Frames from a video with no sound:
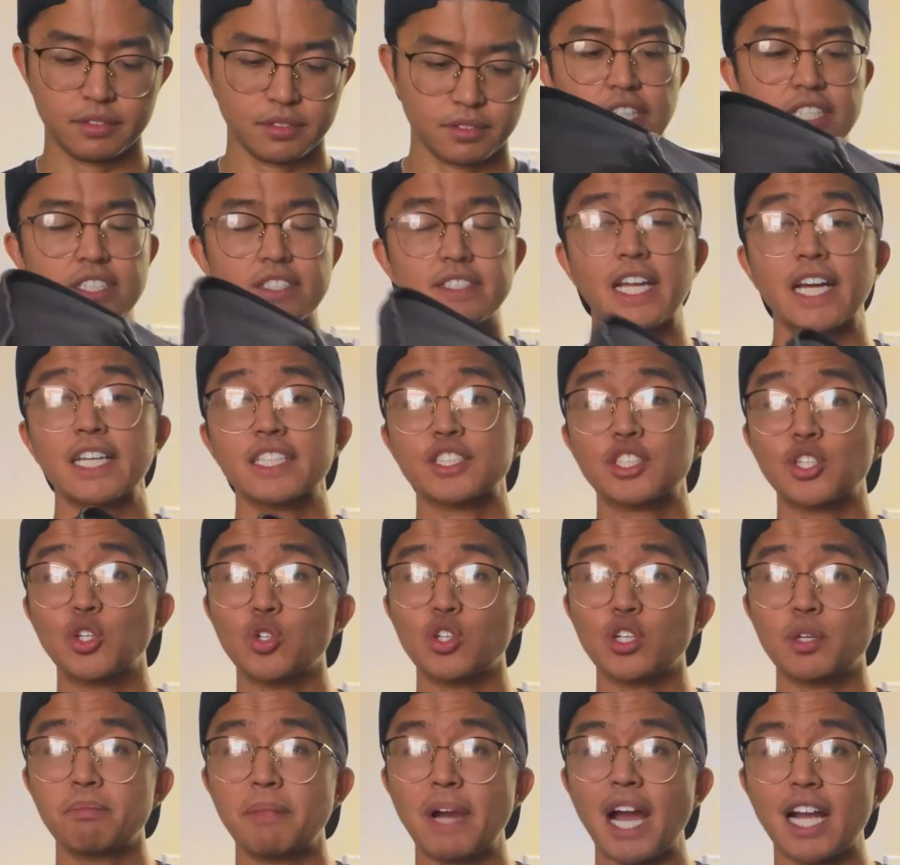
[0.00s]
This next
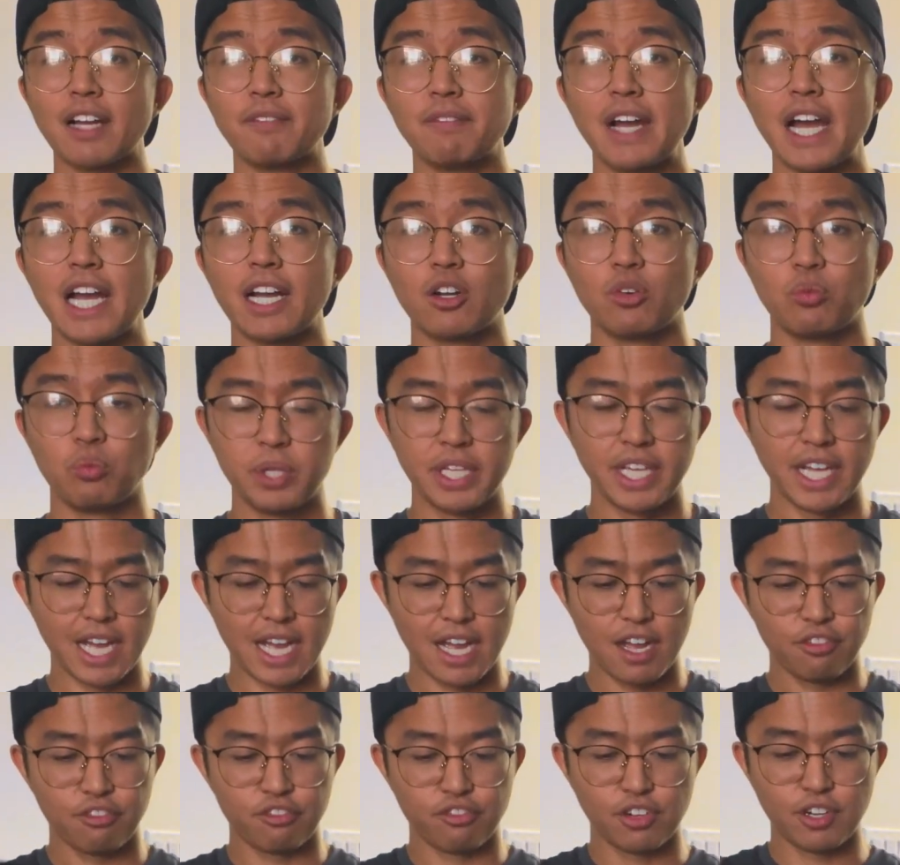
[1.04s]
cooler backpack we
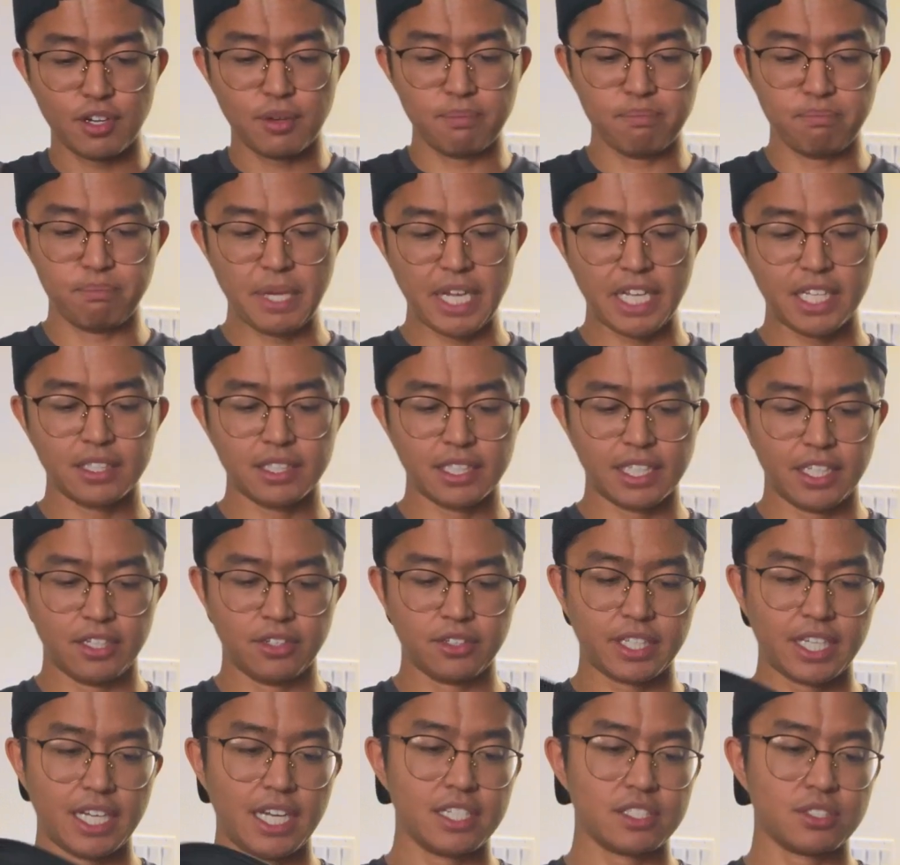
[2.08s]
have from Baleen,
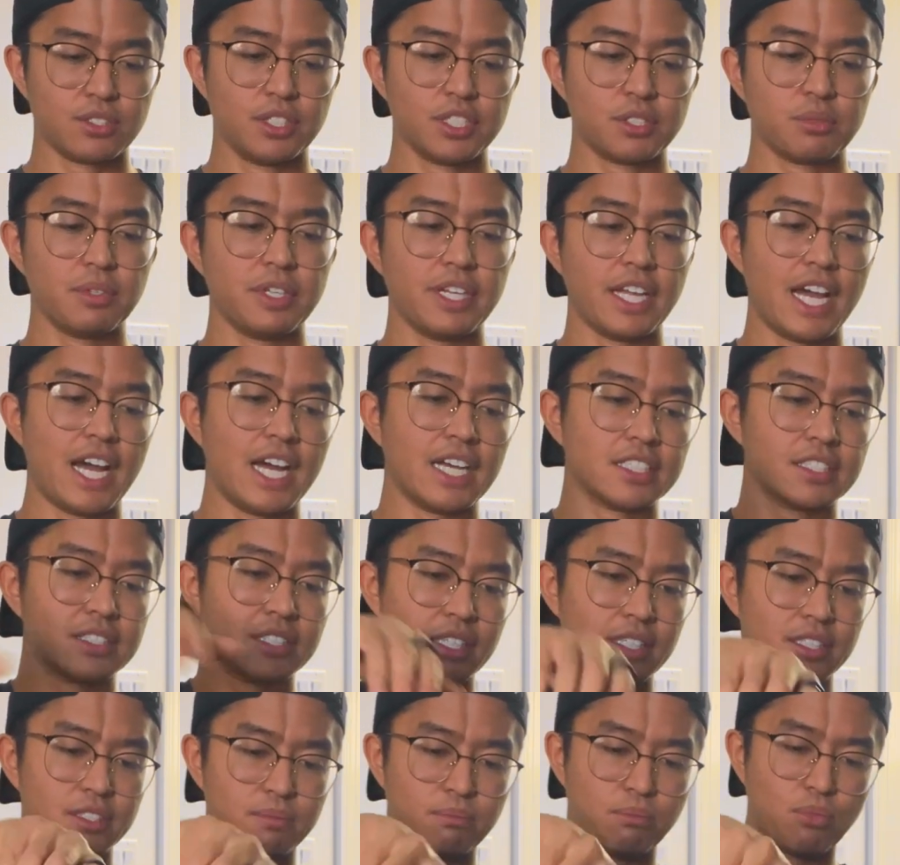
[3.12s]
okay? So this one acts
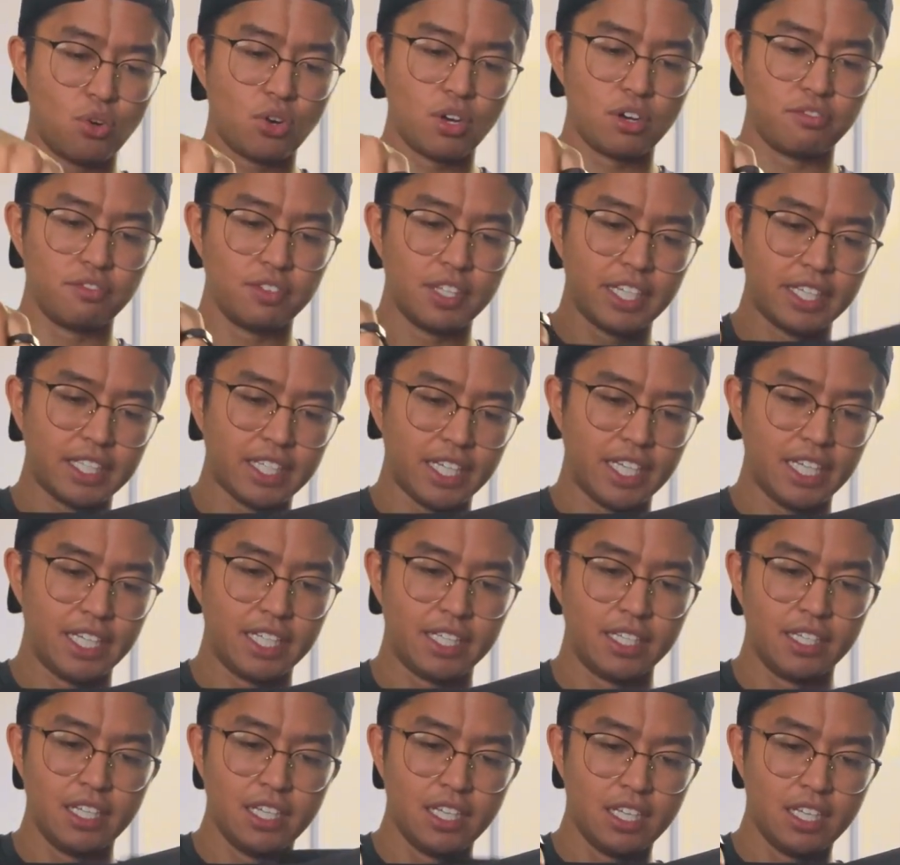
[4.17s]
as more of like
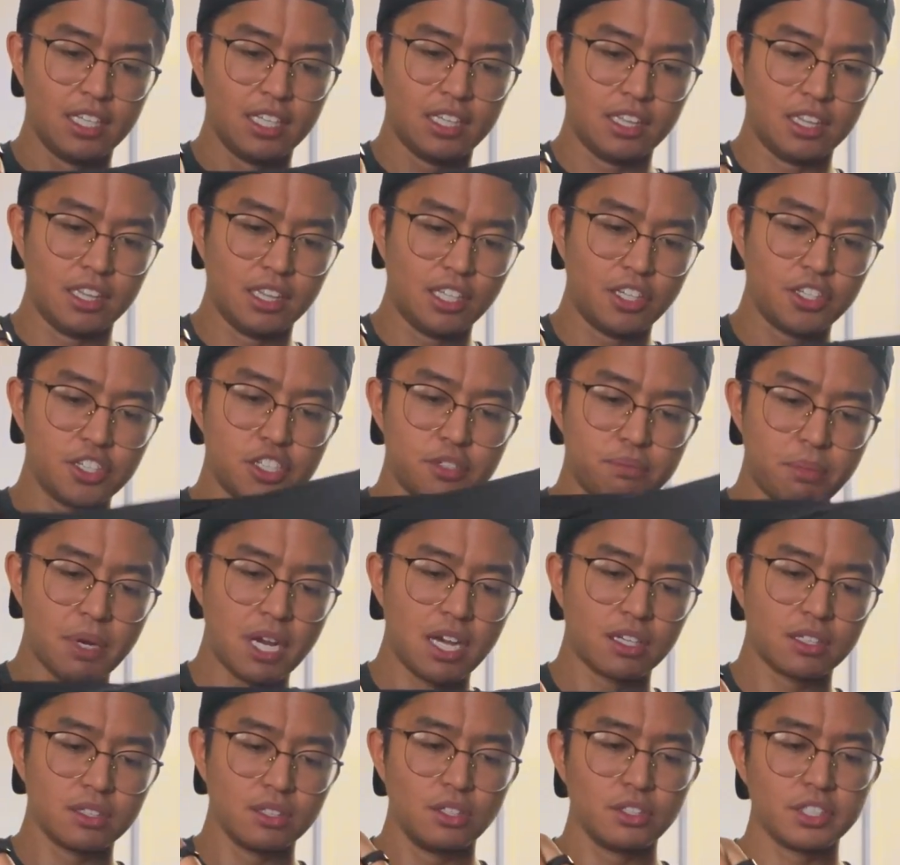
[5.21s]
a
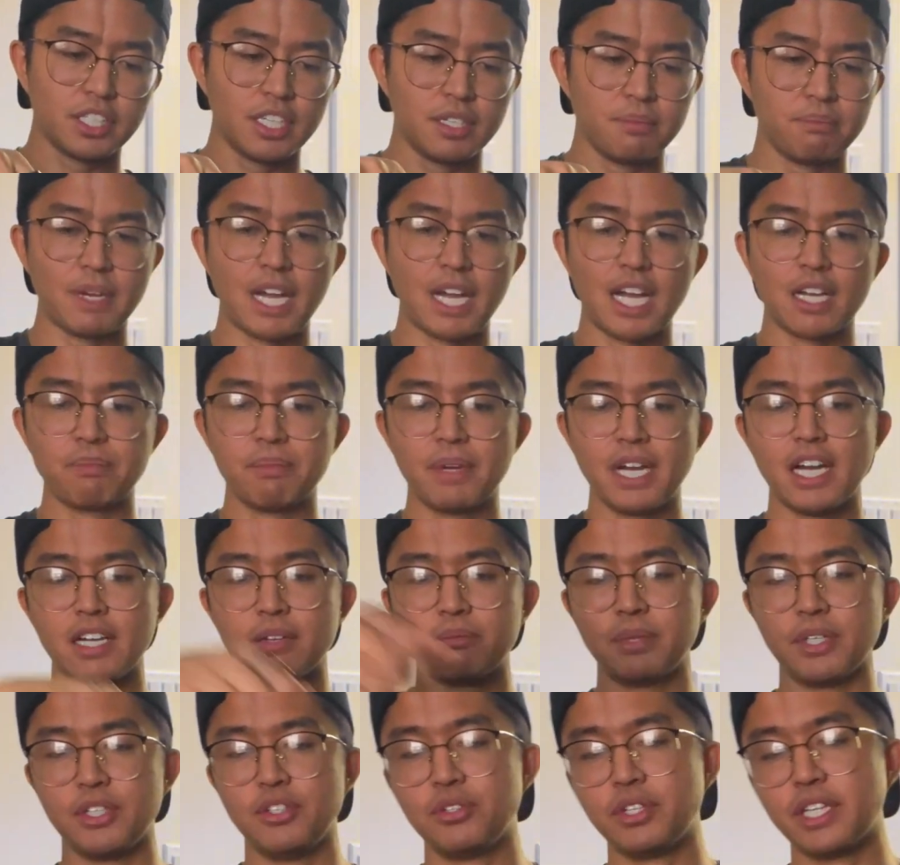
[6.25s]
lunchbox looking backpack,
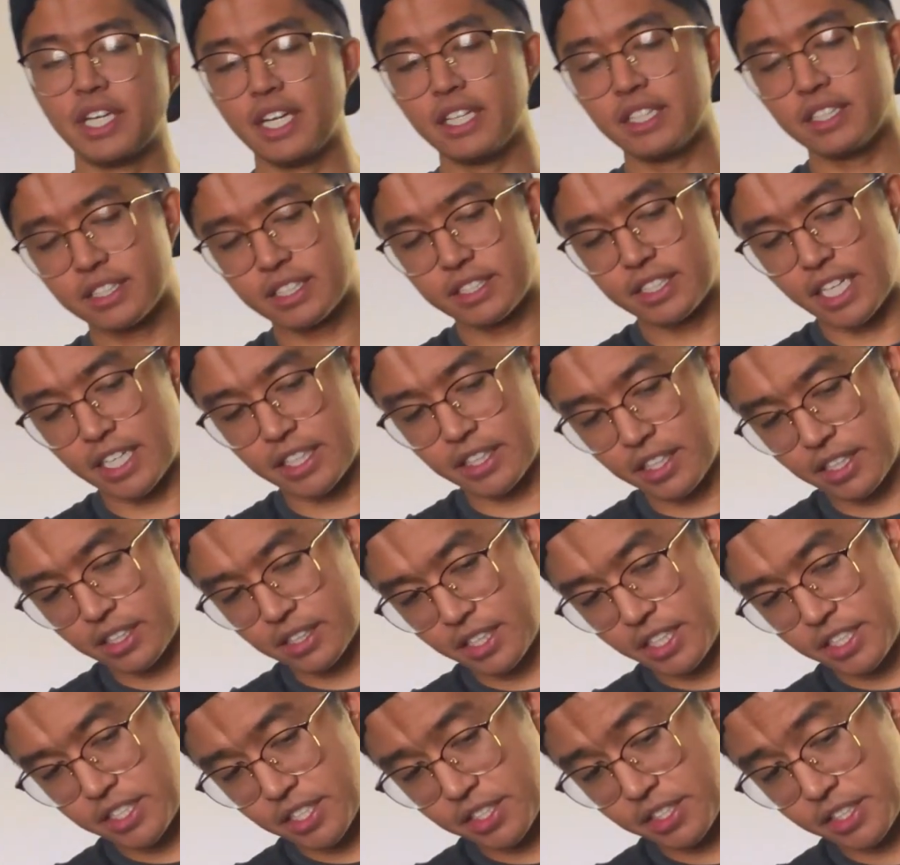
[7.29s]
but you can
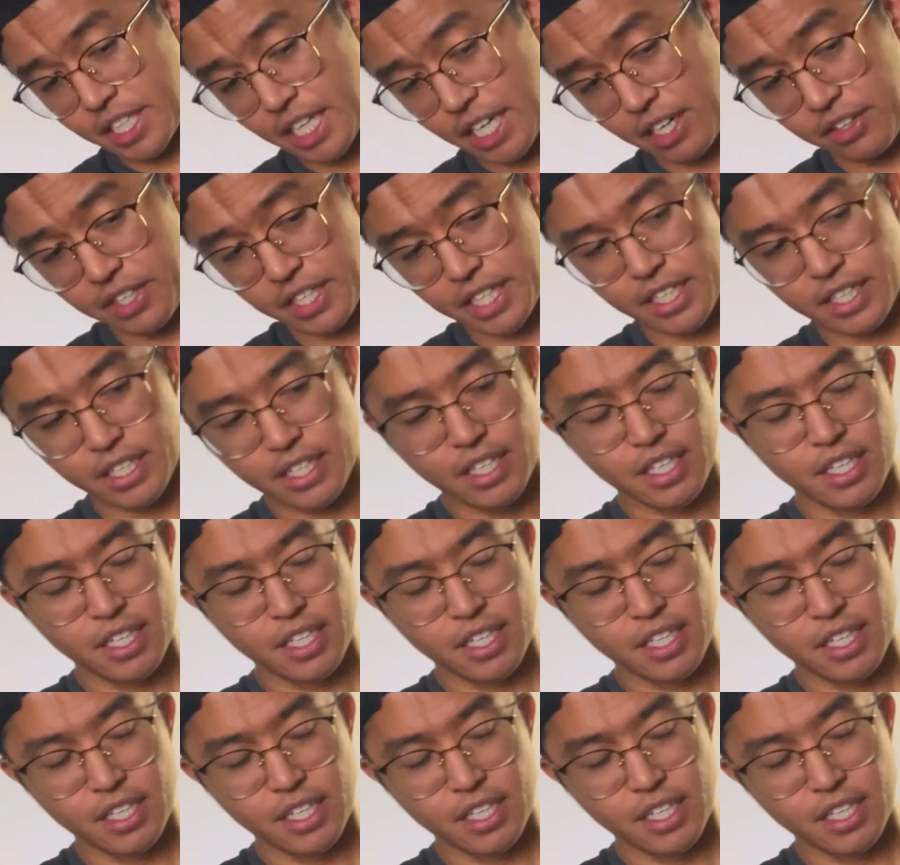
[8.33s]
technically just carry it.